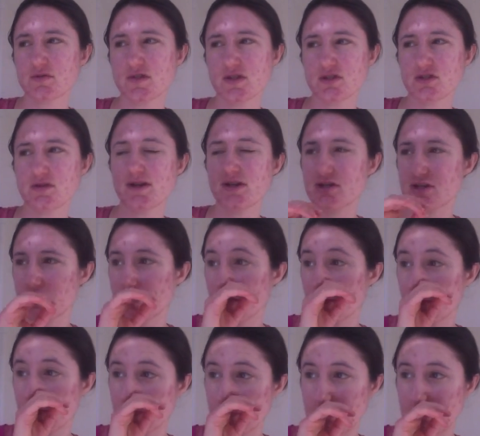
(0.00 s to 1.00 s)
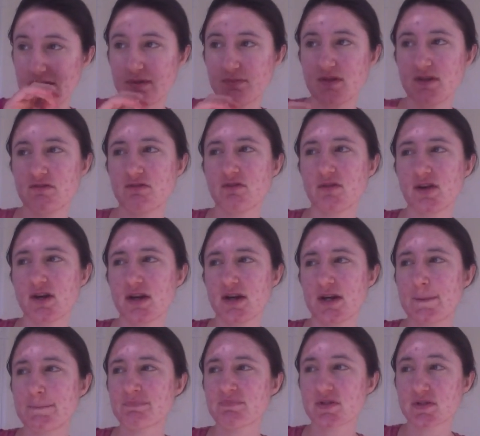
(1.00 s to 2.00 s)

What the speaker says: situation that would have made me very